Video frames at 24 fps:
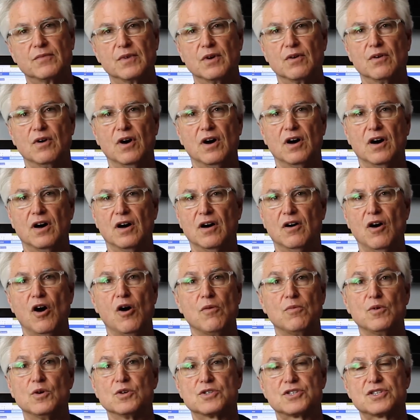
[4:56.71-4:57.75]

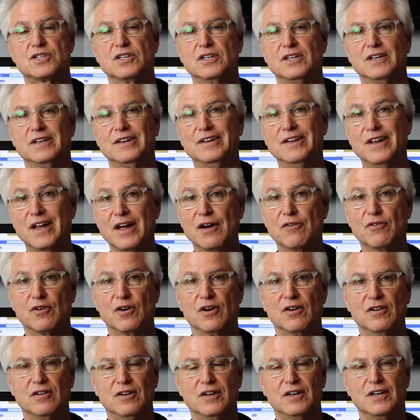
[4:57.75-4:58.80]
Almost
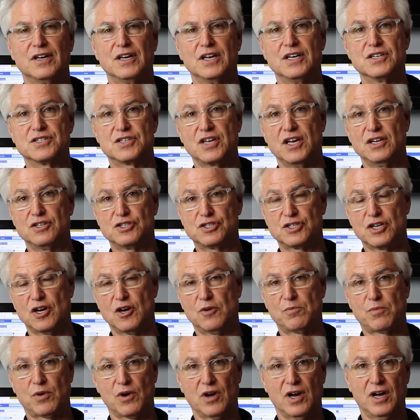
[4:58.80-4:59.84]
never is a
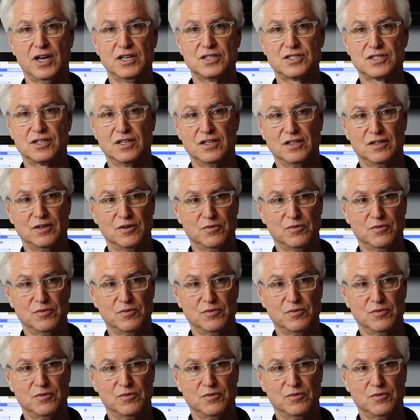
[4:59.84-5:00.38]
share price